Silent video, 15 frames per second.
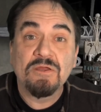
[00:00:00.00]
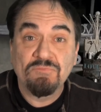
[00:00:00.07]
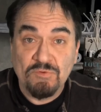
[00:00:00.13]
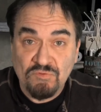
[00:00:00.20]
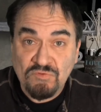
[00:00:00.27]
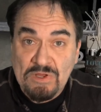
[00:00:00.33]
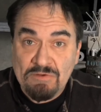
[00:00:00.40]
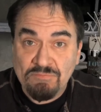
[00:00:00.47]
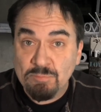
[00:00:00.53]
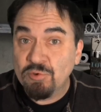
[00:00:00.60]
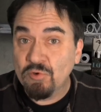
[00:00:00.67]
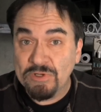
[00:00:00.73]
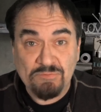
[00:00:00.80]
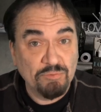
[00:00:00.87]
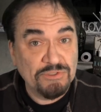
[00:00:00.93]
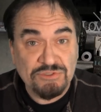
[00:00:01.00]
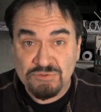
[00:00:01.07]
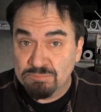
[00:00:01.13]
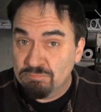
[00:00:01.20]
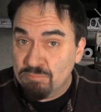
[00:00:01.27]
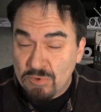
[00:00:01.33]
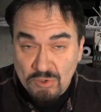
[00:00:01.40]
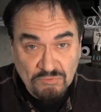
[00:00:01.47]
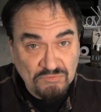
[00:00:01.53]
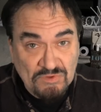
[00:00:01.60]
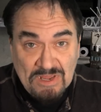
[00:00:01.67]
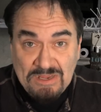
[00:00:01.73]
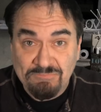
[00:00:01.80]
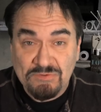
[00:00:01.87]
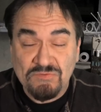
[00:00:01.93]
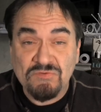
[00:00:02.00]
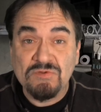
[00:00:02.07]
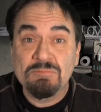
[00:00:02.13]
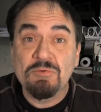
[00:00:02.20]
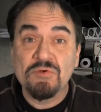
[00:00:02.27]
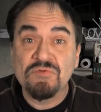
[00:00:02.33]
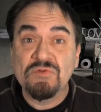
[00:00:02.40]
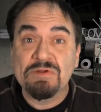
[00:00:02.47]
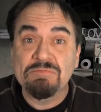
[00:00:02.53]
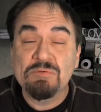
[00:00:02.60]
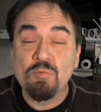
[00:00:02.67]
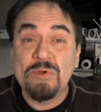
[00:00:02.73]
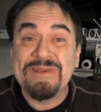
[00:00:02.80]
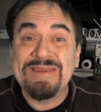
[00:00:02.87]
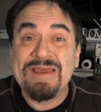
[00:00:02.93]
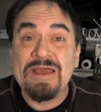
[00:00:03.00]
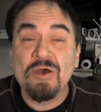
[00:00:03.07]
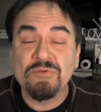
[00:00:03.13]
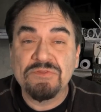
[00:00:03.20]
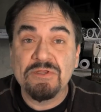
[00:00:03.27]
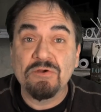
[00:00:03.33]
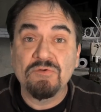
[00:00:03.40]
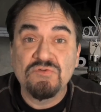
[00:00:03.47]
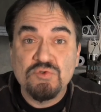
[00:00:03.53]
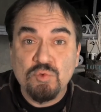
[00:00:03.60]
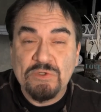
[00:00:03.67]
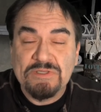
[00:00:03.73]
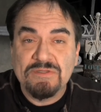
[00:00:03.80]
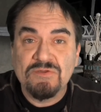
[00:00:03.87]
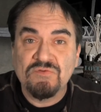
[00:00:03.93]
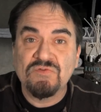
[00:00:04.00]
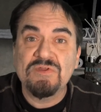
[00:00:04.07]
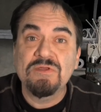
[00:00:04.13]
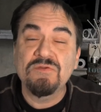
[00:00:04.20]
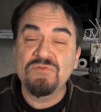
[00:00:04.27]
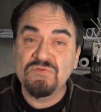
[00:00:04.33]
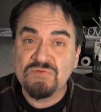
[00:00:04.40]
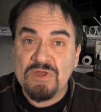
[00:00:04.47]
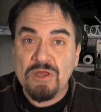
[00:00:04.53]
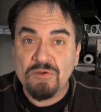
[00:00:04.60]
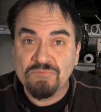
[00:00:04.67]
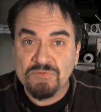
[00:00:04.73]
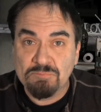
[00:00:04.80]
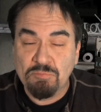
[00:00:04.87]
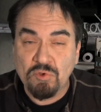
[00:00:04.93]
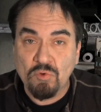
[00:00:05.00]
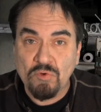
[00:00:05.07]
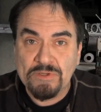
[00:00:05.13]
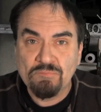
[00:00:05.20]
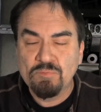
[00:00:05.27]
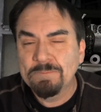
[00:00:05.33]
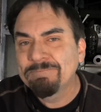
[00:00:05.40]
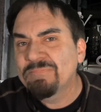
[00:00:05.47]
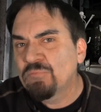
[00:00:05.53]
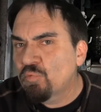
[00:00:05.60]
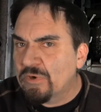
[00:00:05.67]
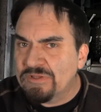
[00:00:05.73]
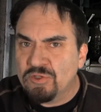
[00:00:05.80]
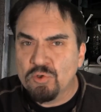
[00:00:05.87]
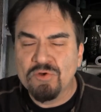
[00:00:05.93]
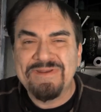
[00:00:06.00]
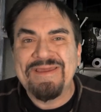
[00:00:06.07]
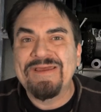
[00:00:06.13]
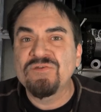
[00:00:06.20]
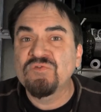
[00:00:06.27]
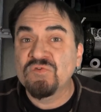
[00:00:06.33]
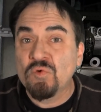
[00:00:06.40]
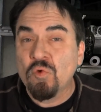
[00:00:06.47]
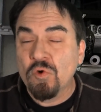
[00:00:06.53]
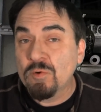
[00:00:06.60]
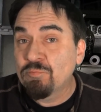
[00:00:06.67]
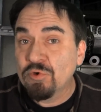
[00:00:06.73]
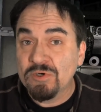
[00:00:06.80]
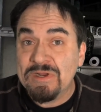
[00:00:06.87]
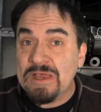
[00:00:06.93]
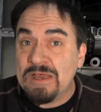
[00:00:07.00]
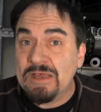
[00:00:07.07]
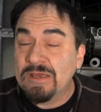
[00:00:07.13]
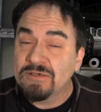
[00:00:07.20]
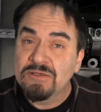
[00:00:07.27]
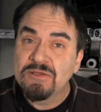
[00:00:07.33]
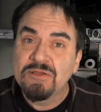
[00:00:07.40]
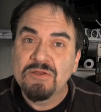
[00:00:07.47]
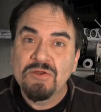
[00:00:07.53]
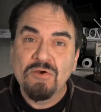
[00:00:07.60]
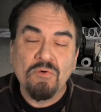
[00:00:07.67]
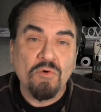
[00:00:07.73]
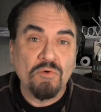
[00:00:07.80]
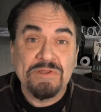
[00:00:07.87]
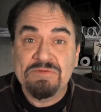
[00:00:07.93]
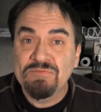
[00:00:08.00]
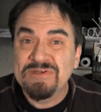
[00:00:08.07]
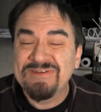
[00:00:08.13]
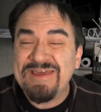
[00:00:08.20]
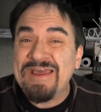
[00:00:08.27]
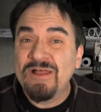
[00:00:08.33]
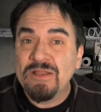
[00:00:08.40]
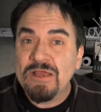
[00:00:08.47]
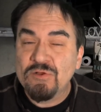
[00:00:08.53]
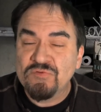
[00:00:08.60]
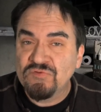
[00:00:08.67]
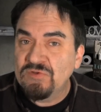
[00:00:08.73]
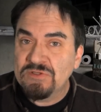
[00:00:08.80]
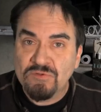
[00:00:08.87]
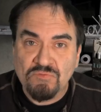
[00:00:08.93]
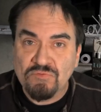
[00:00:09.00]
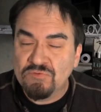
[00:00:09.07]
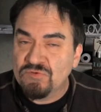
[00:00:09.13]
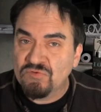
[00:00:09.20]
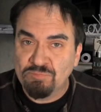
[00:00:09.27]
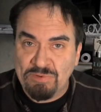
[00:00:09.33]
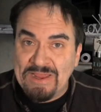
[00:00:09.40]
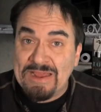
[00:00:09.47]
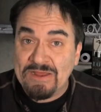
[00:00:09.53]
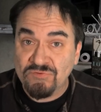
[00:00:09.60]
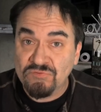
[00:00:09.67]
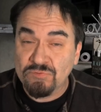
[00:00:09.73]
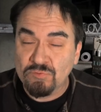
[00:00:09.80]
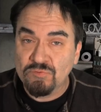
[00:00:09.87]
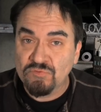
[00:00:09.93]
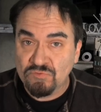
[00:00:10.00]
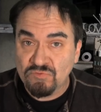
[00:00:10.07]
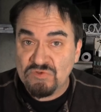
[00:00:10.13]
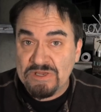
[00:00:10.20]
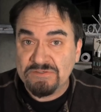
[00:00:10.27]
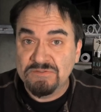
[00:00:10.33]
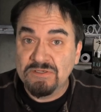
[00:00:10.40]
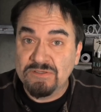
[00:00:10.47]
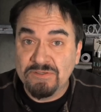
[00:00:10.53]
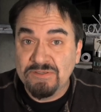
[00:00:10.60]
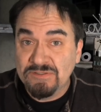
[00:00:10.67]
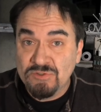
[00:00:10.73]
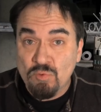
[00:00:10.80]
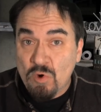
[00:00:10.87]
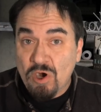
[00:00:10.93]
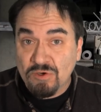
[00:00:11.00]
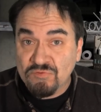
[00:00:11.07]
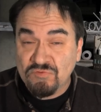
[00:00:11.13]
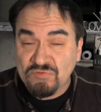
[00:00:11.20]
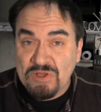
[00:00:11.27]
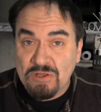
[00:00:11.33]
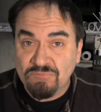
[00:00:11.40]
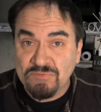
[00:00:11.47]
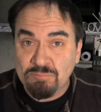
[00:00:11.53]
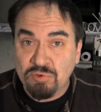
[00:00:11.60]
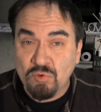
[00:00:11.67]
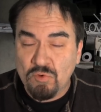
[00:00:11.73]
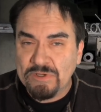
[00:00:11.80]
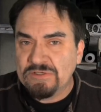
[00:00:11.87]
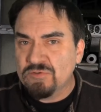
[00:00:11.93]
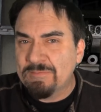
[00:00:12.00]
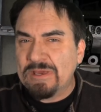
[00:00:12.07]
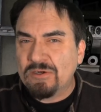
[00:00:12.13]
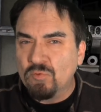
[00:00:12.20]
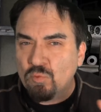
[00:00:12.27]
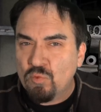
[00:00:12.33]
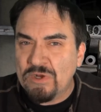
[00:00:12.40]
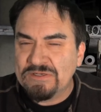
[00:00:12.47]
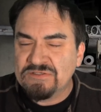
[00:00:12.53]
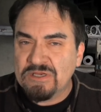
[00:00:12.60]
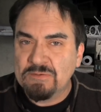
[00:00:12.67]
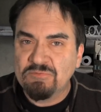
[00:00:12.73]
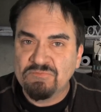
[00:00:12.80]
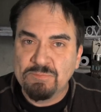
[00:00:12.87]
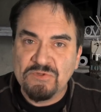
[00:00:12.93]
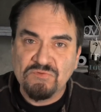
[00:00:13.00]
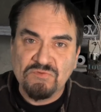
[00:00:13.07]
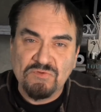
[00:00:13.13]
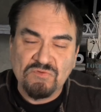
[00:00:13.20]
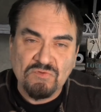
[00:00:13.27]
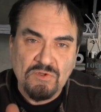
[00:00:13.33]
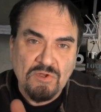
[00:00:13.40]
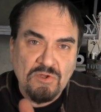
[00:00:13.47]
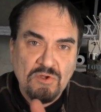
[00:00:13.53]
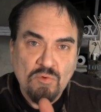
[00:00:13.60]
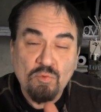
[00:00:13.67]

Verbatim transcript: If you're self-employed, which most everybody out there doing this is self-employed, whether you're an S-Corp or not, or even an LLC, those are just pass-throughs. So technically, you are self-employed no matter what type of business,